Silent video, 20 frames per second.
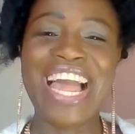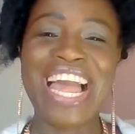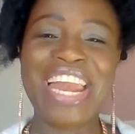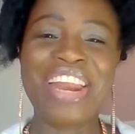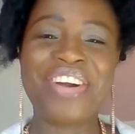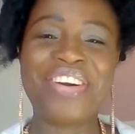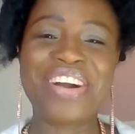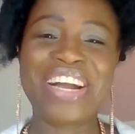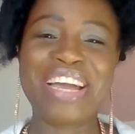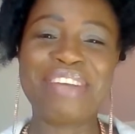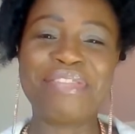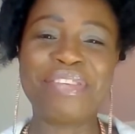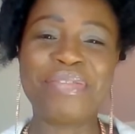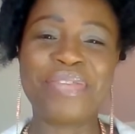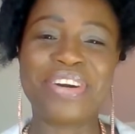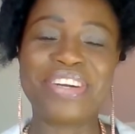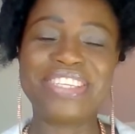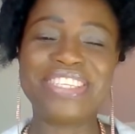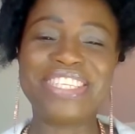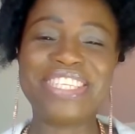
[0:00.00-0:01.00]
Hello,
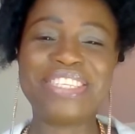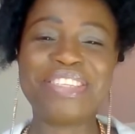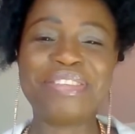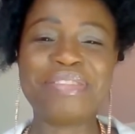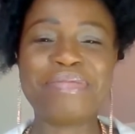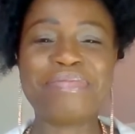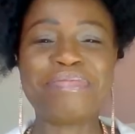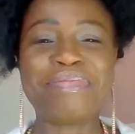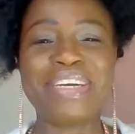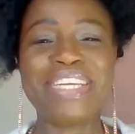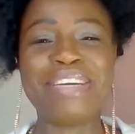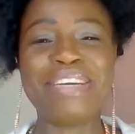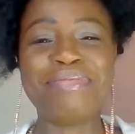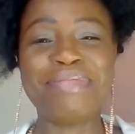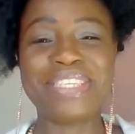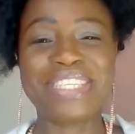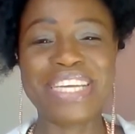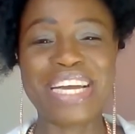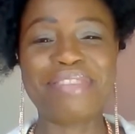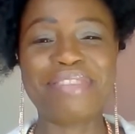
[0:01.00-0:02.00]
everyone. My
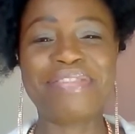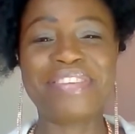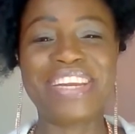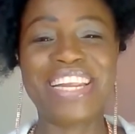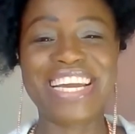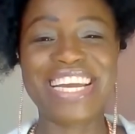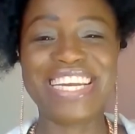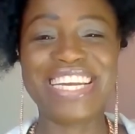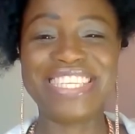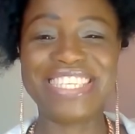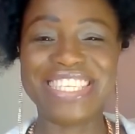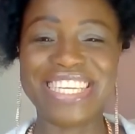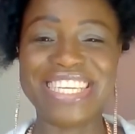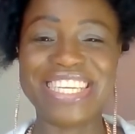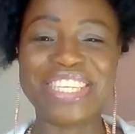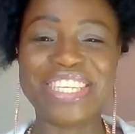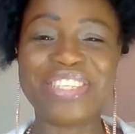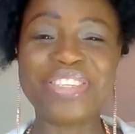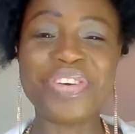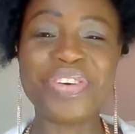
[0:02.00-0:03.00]
name is Afalake
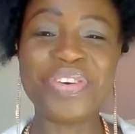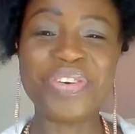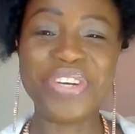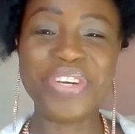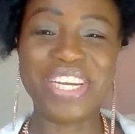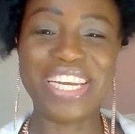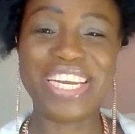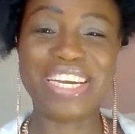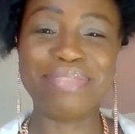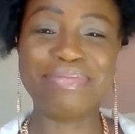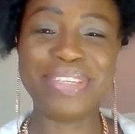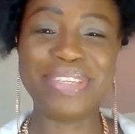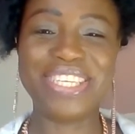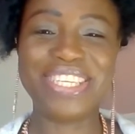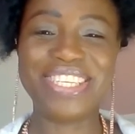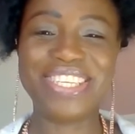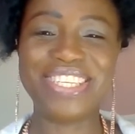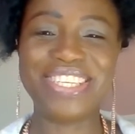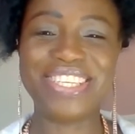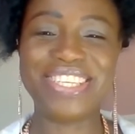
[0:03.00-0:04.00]
Janet
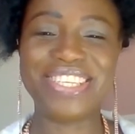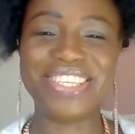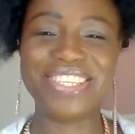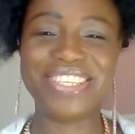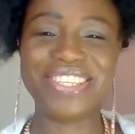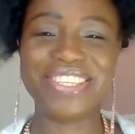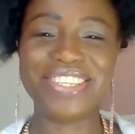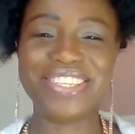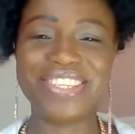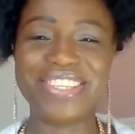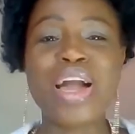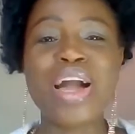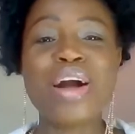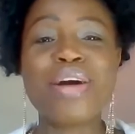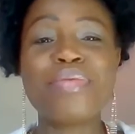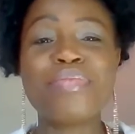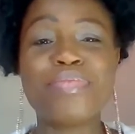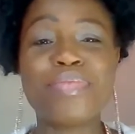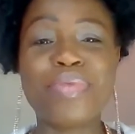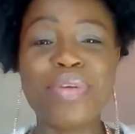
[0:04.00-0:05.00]
Oyelami.
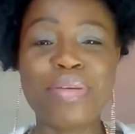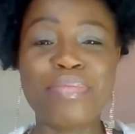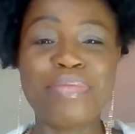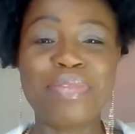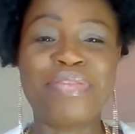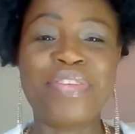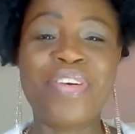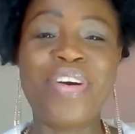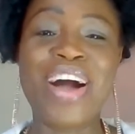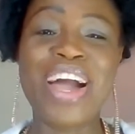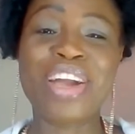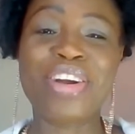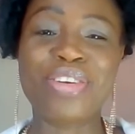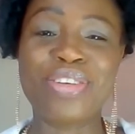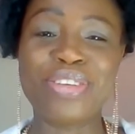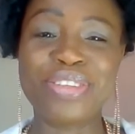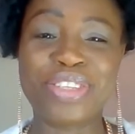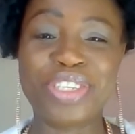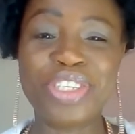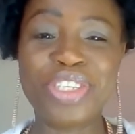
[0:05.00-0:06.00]
But before I
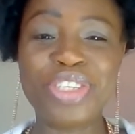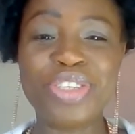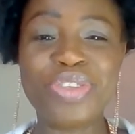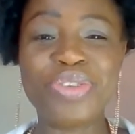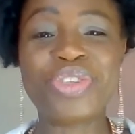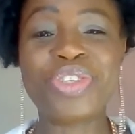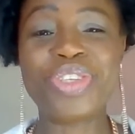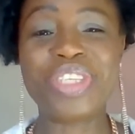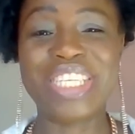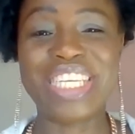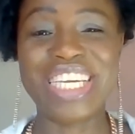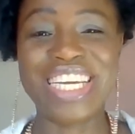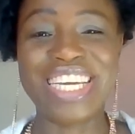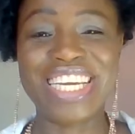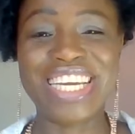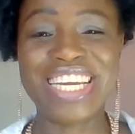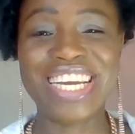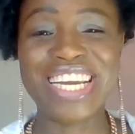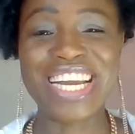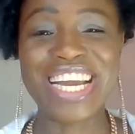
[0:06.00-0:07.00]
continue
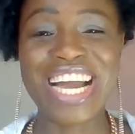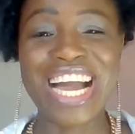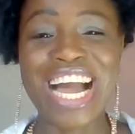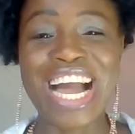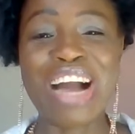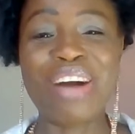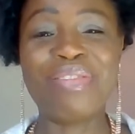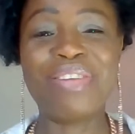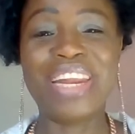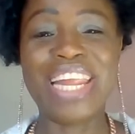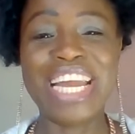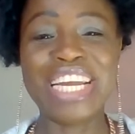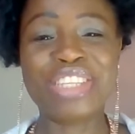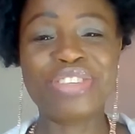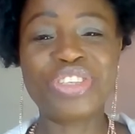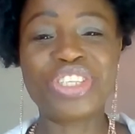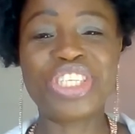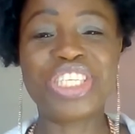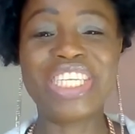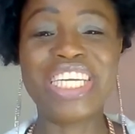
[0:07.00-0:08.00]
today, I would
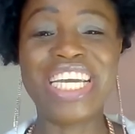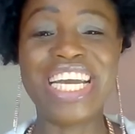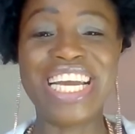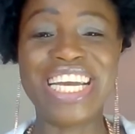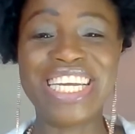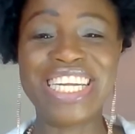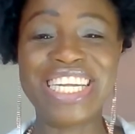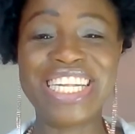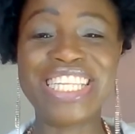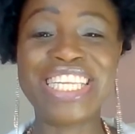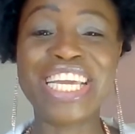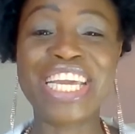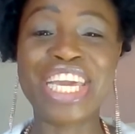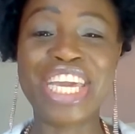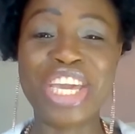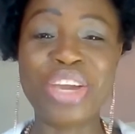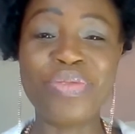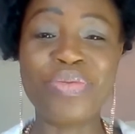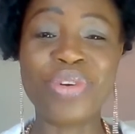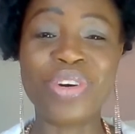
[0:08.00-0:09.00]
like to share the
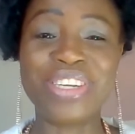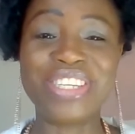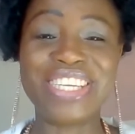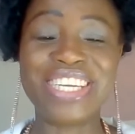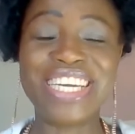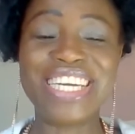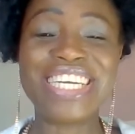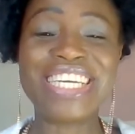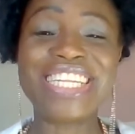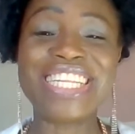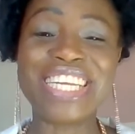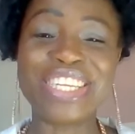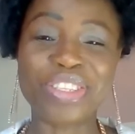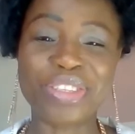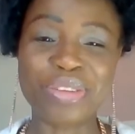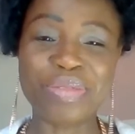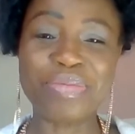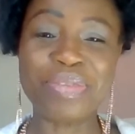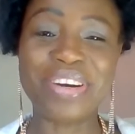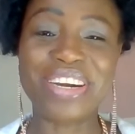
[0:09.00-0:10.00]
keyword that
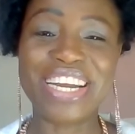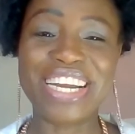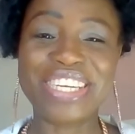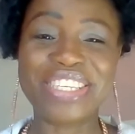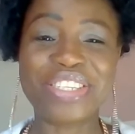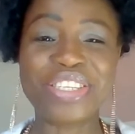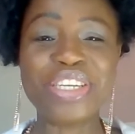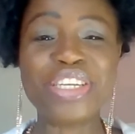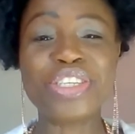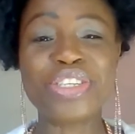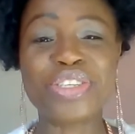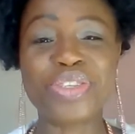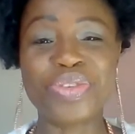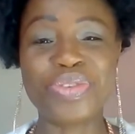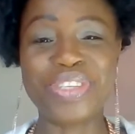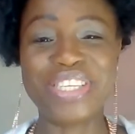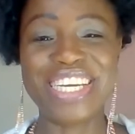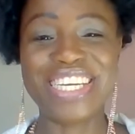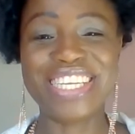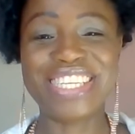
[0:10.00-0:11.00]
summarizes
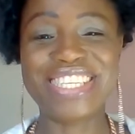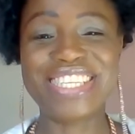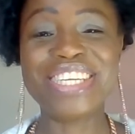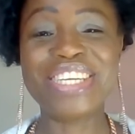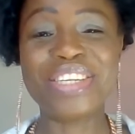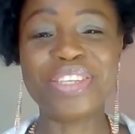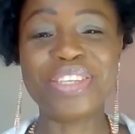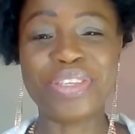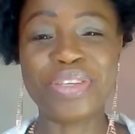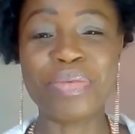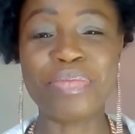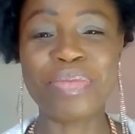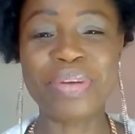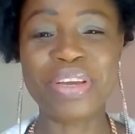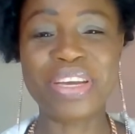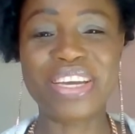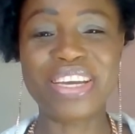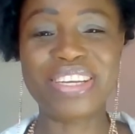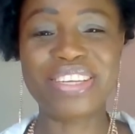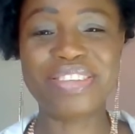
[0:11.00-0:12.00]
today's
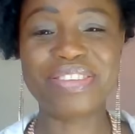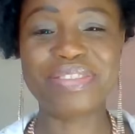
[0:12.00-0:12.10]
topic.